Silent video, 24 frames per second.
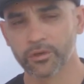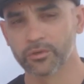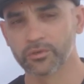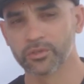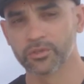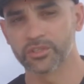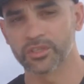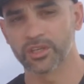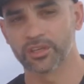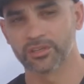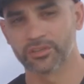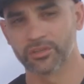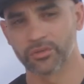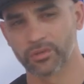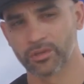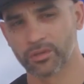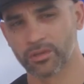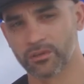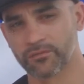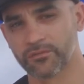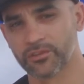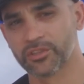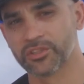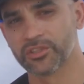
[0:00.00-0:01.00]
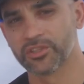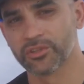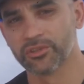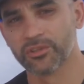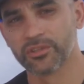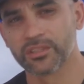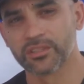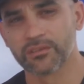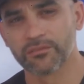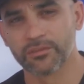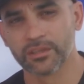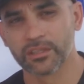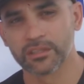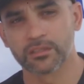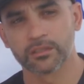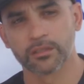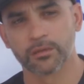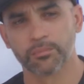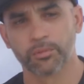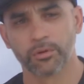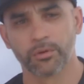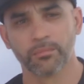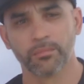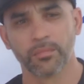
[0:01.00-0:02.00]
We also do a lot of endurance events
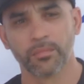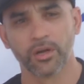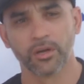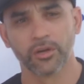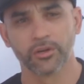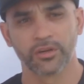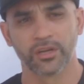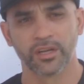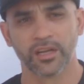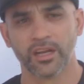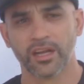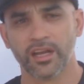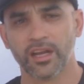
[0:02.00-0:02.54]
to promote